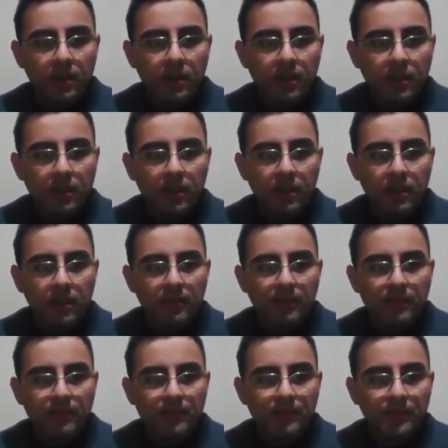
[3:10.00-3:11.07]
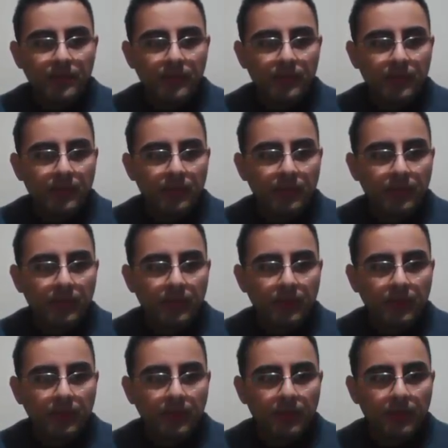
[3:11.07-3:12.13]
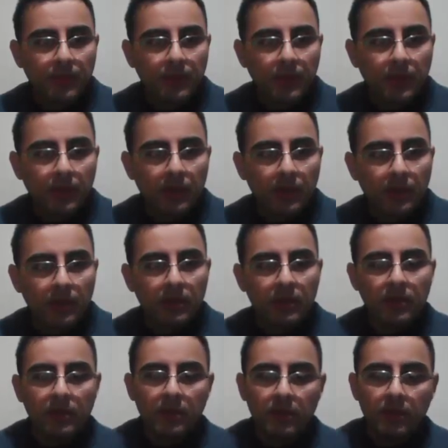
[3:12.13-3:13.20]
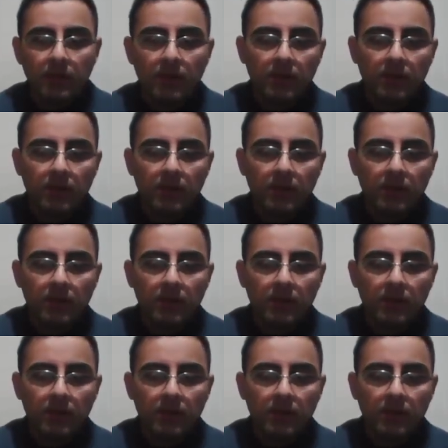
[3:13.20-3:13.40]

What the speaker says: Nobody speaks.